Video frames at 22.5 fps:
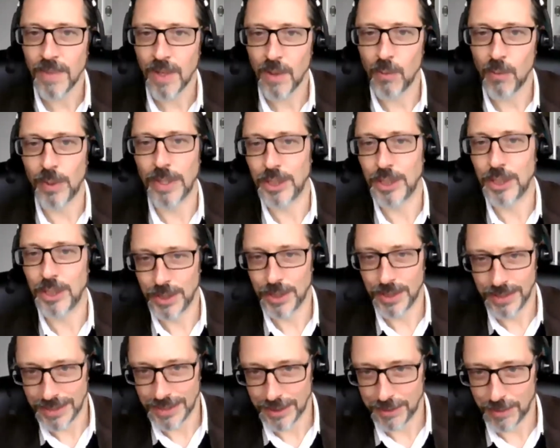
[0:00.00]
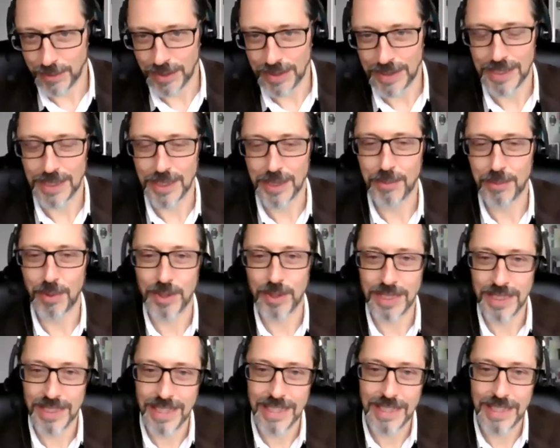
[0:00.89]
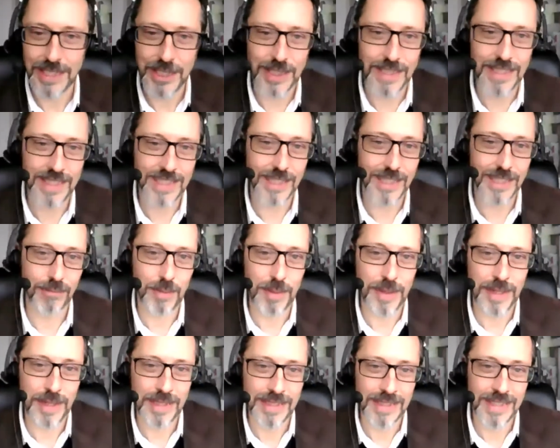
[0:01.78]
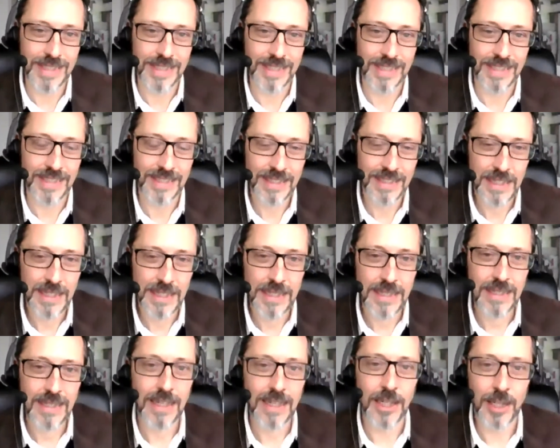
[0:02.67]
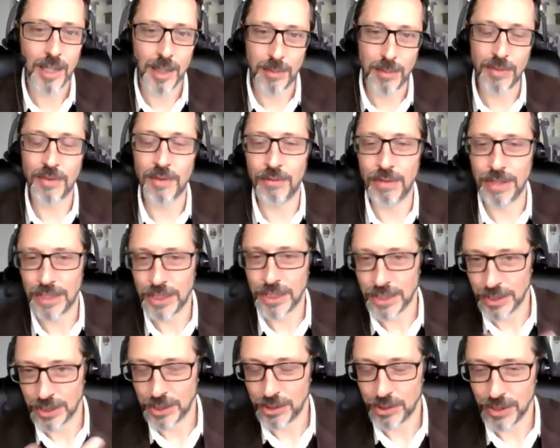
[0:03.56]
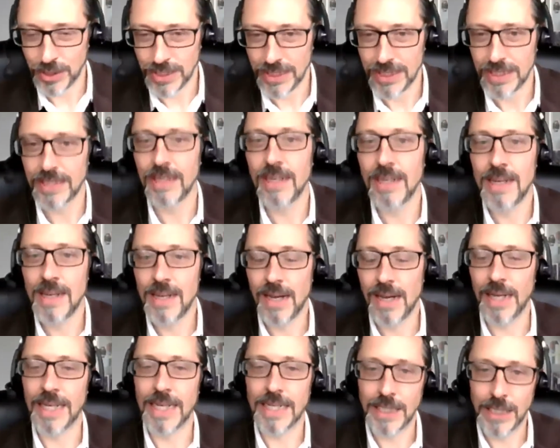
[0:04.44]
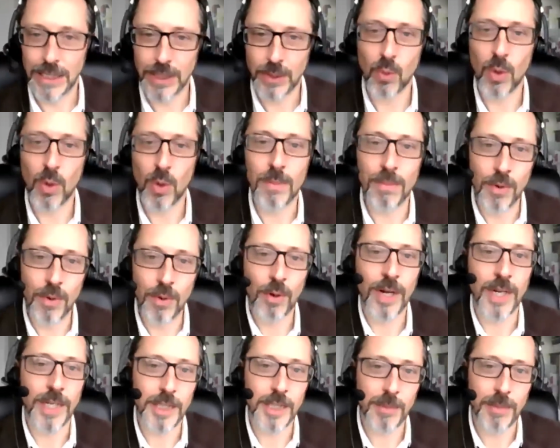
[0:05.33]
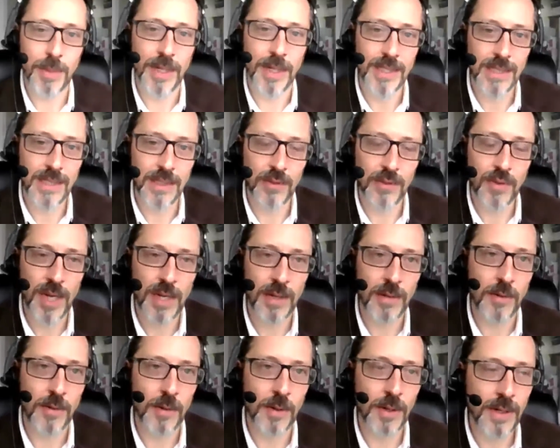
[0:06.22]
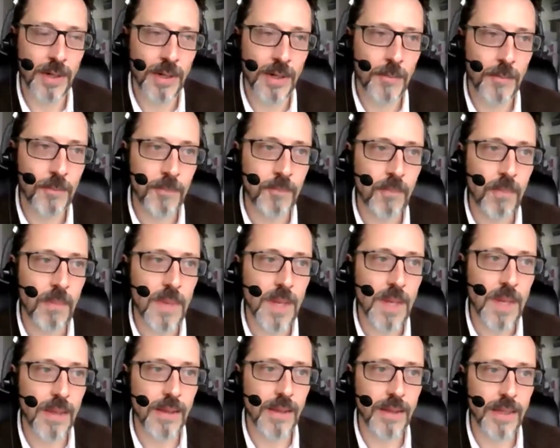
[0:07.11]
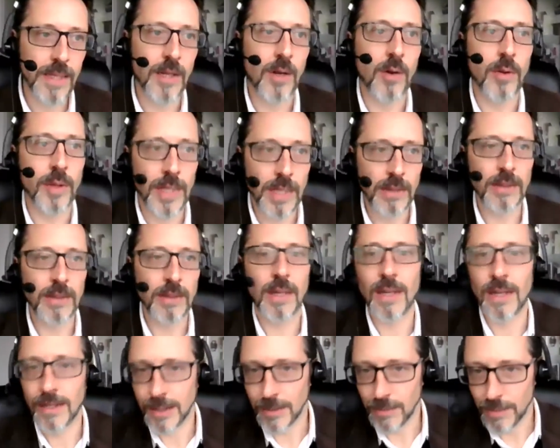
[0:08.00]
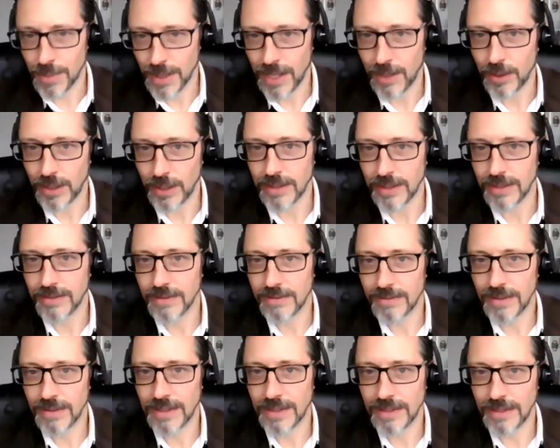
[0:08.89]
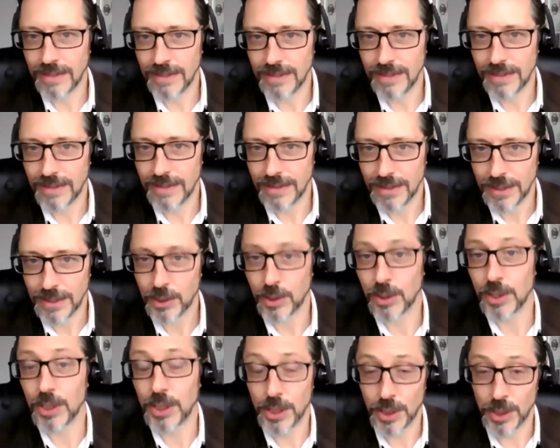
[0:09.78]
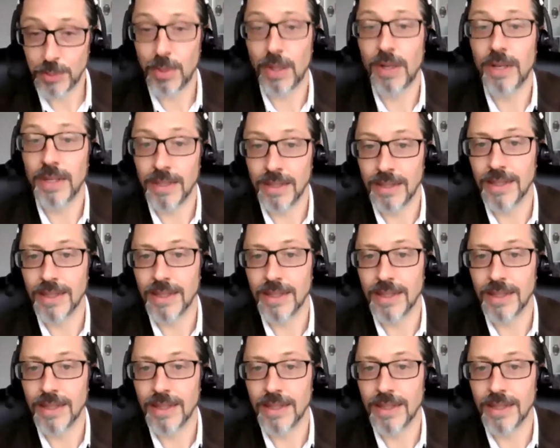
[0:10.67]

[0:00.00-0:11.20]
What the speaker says: which, despite its protestations, remains a club of the rich countries, I guess is one more aspect of how the underlying power structures behind